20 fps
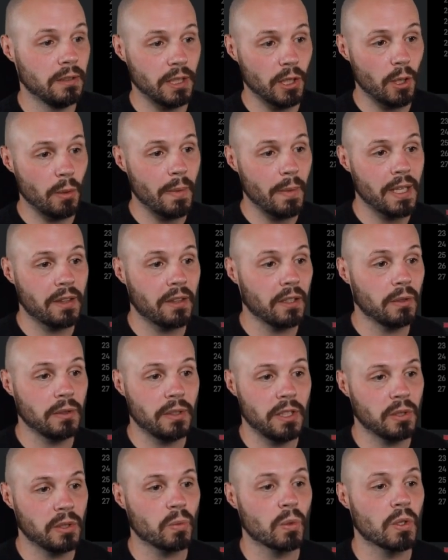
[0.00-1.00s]
you know, make
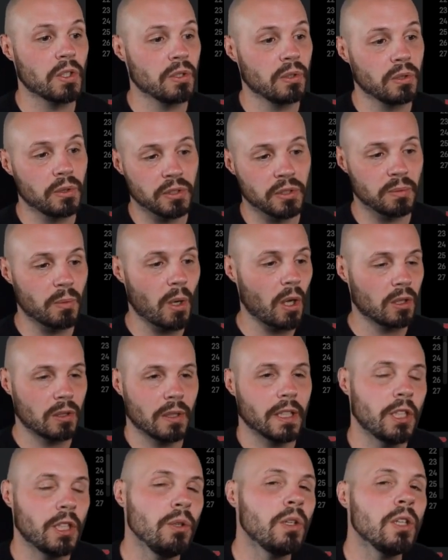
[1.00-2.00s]
this words a little smaller.
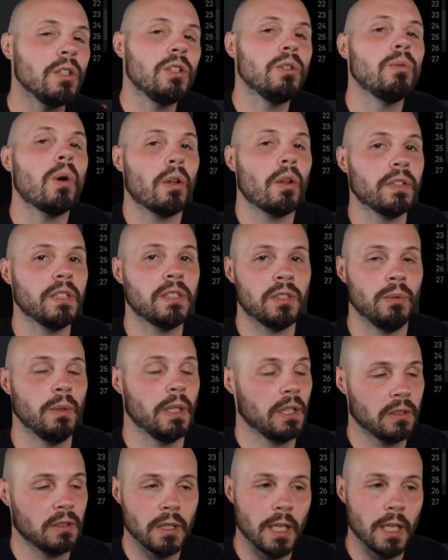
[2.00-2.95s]
Like you can do all these tweaks.